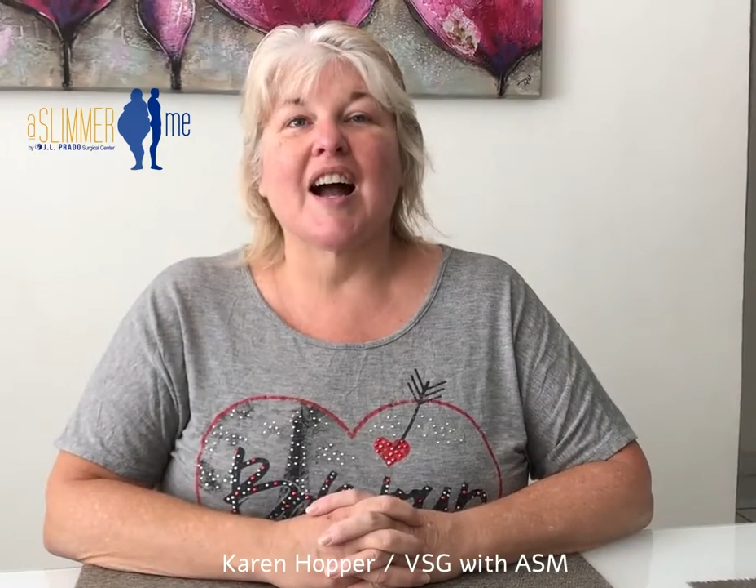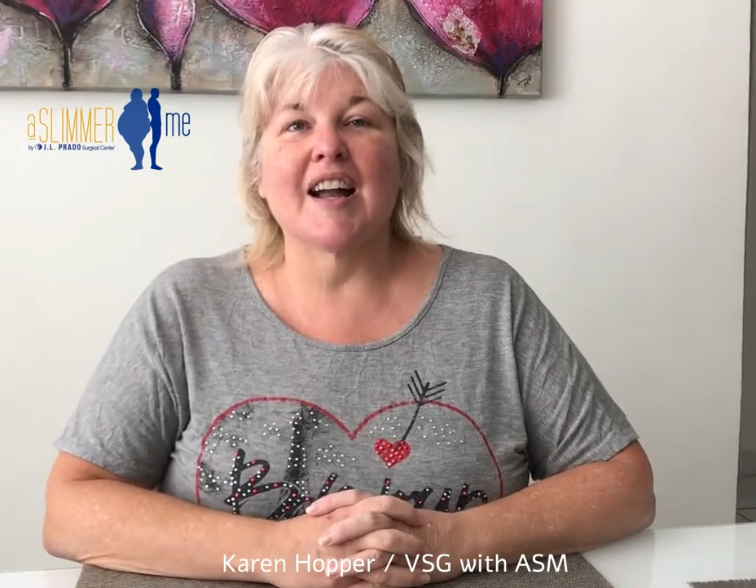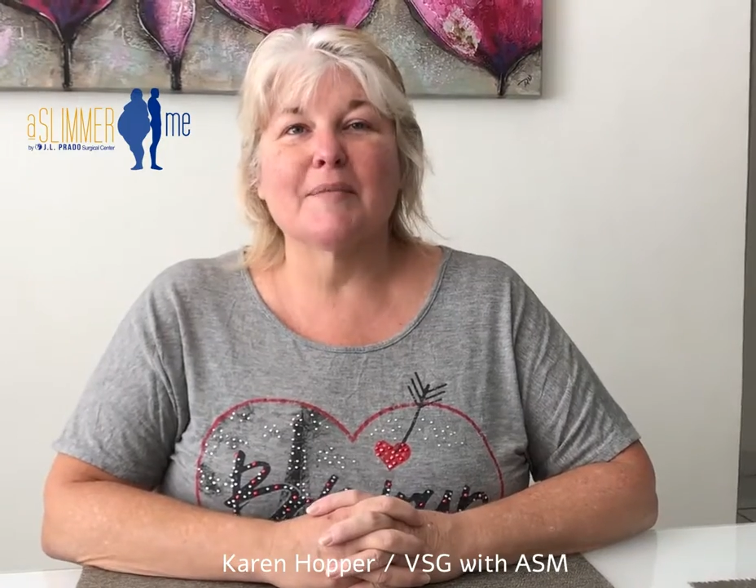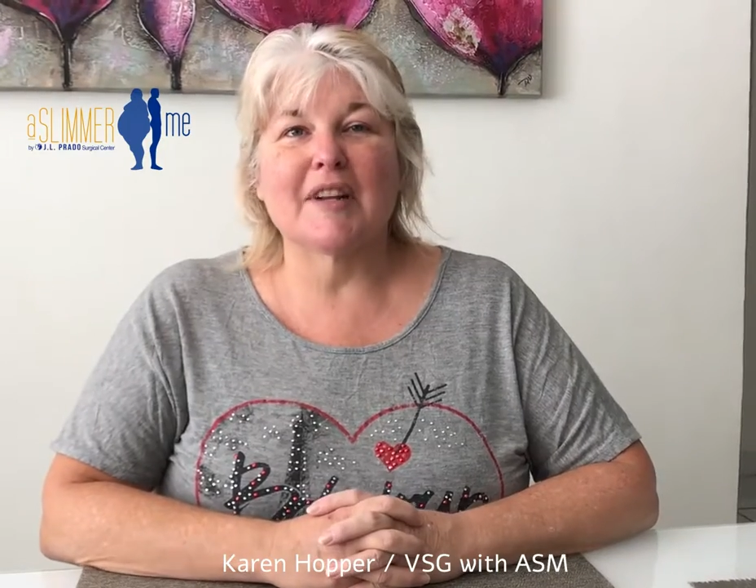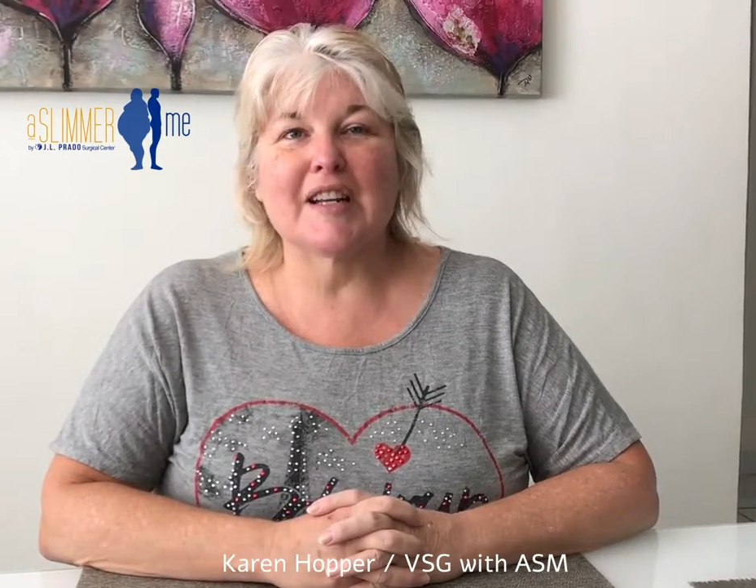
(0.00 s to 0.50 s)

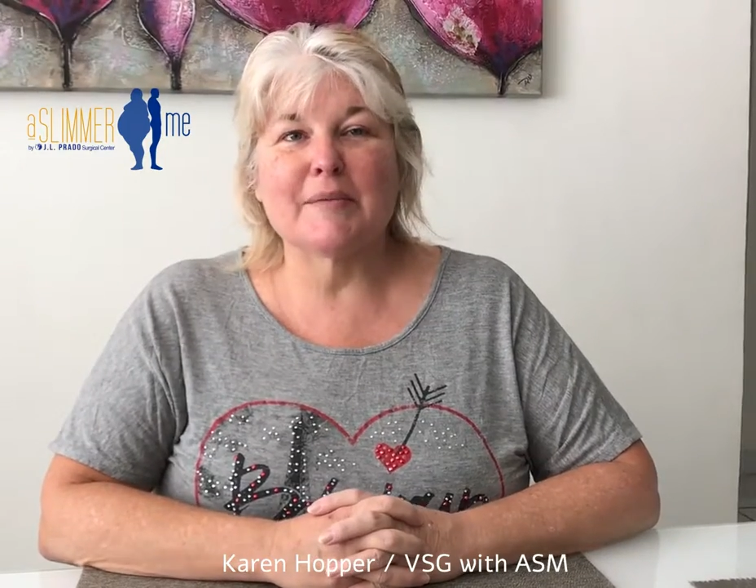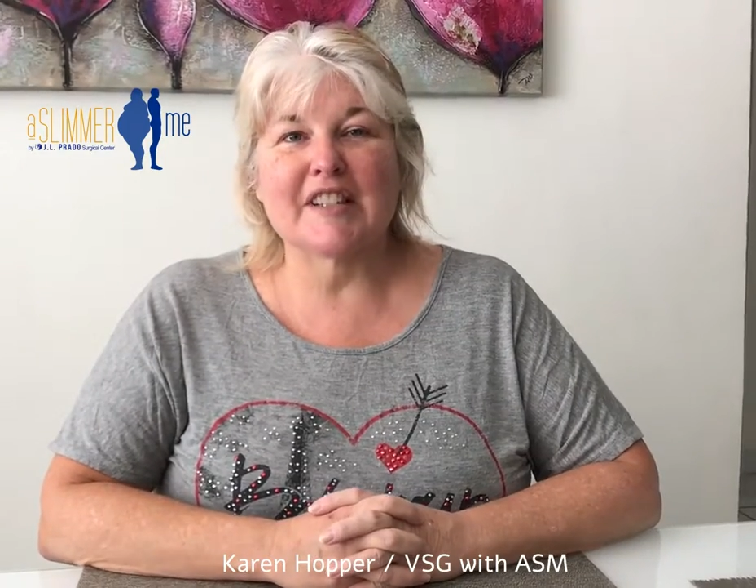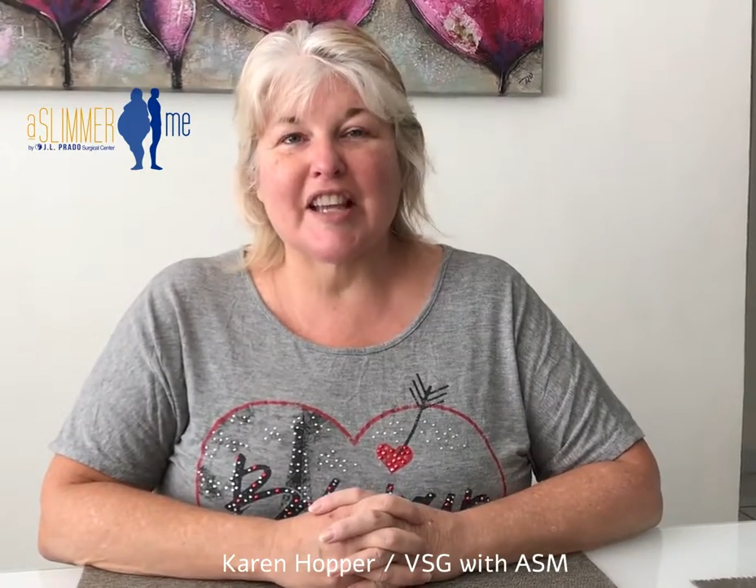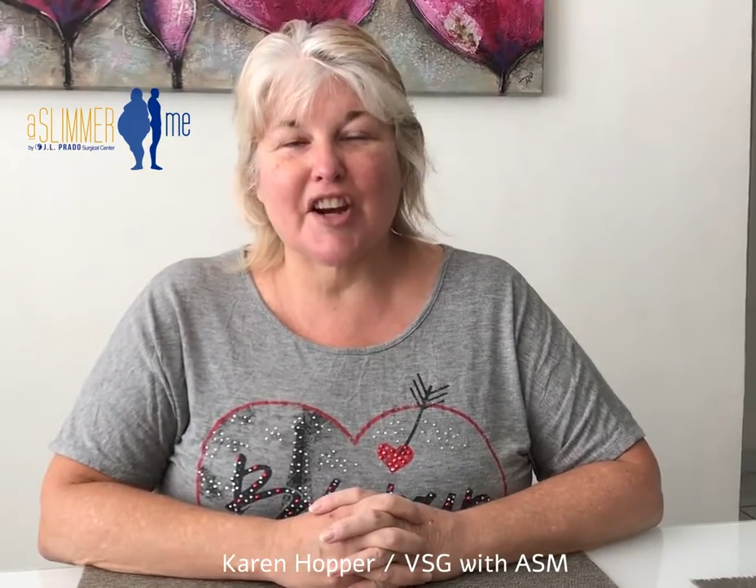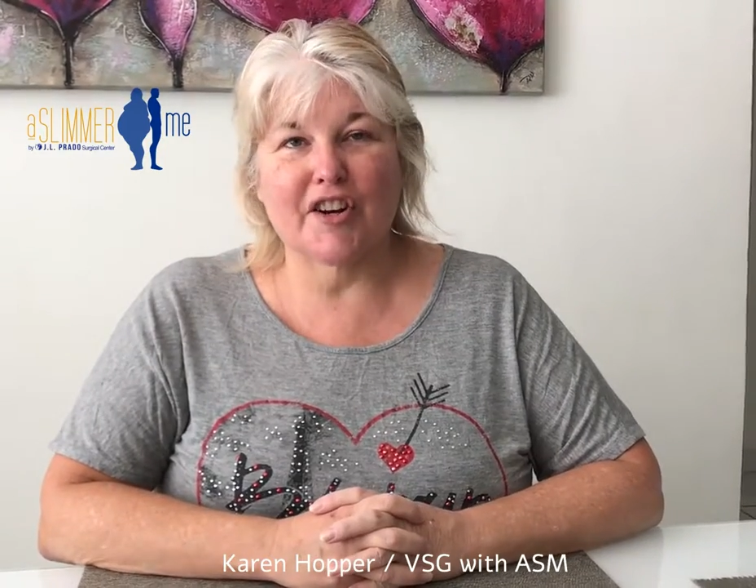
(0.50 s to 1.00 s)
Hi, my name
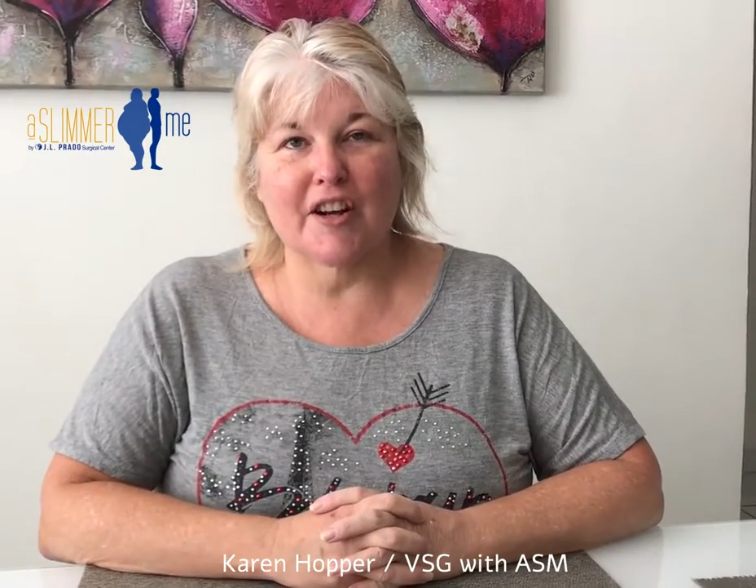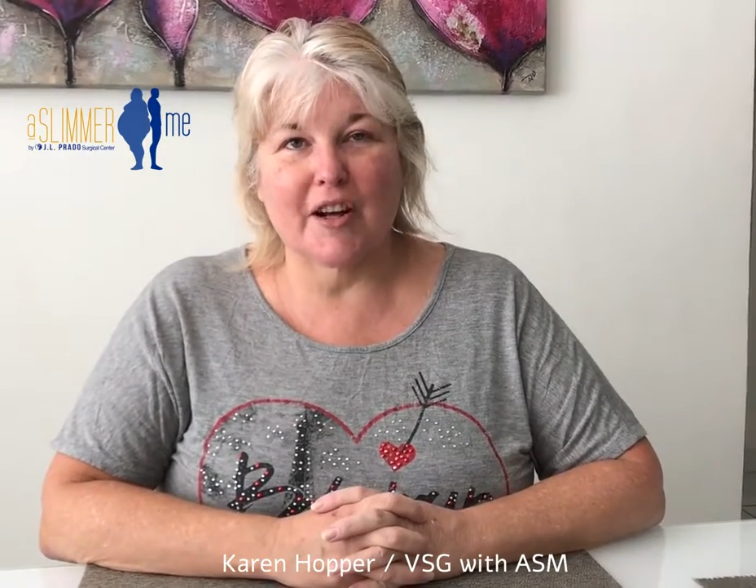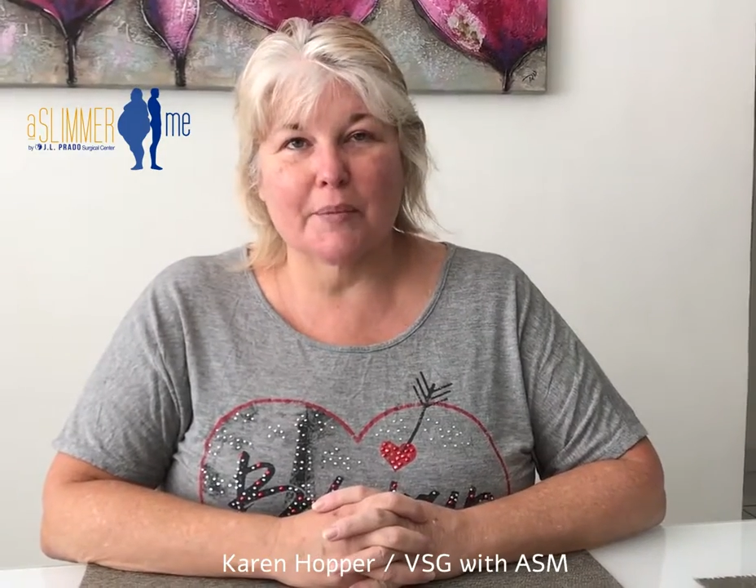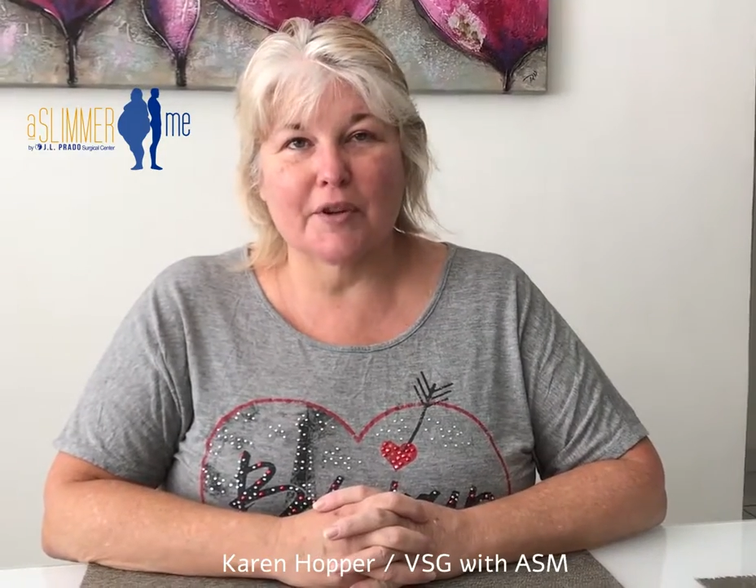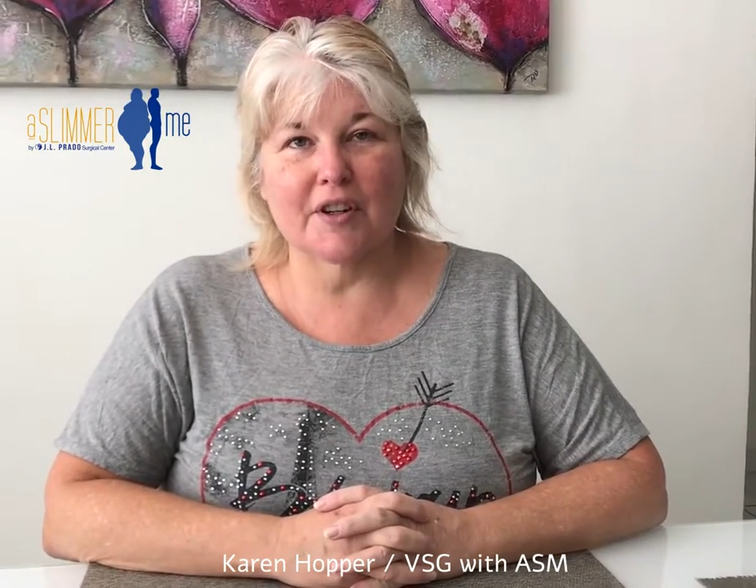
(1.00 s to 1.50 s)
is Karen
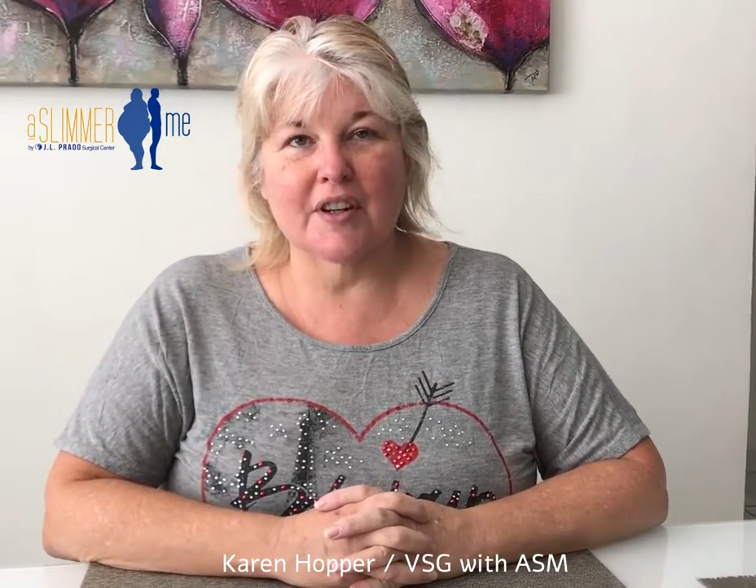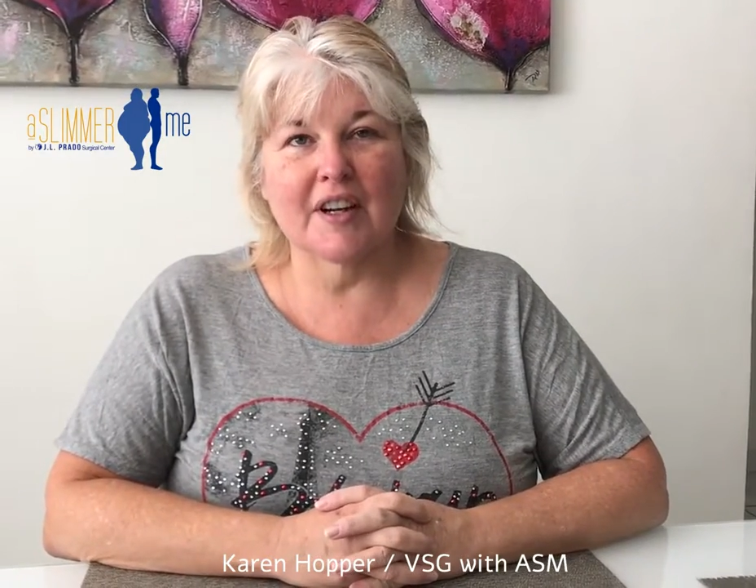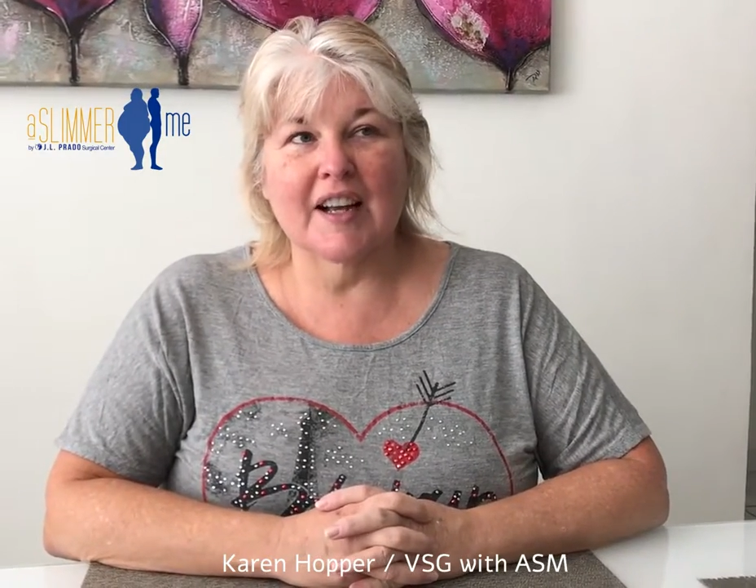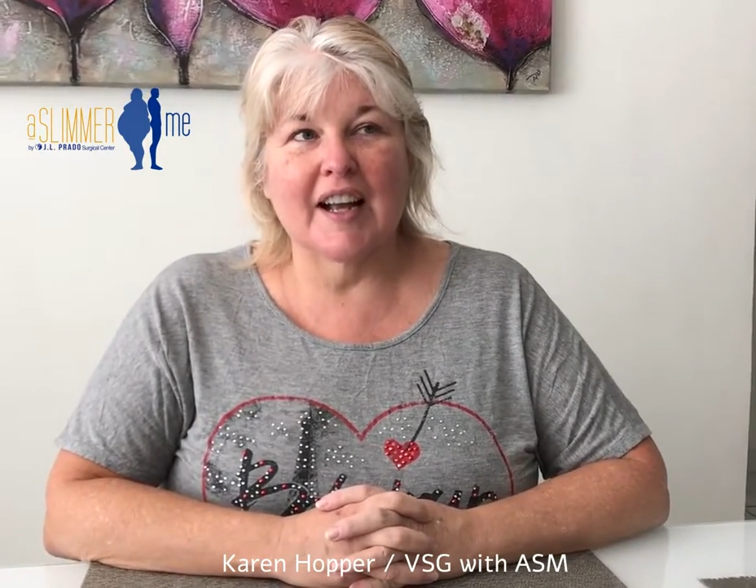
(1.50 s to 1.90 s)
Hopper,